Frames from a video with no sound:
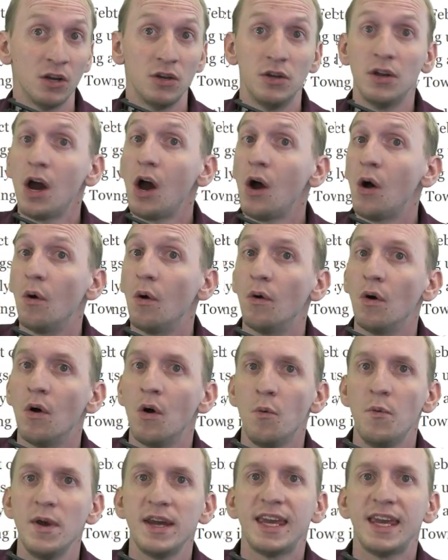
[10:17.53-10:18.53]
No,
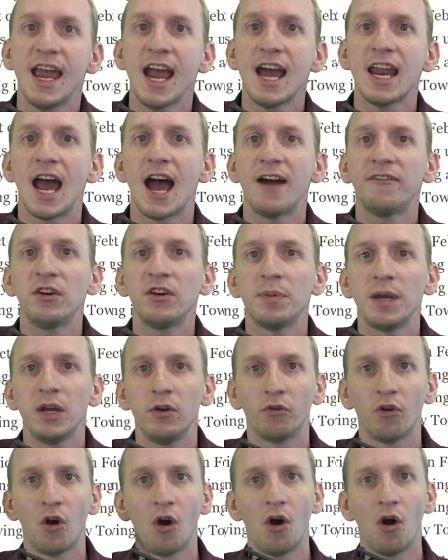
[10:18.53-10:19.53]
we can't ever be
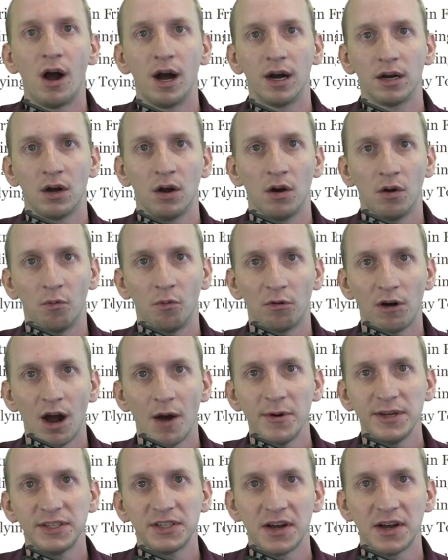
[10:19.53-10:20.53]
wrong. We're
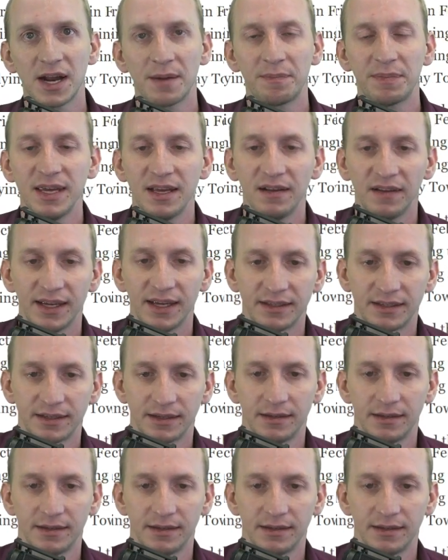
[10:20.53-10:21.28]
always going to appeal it.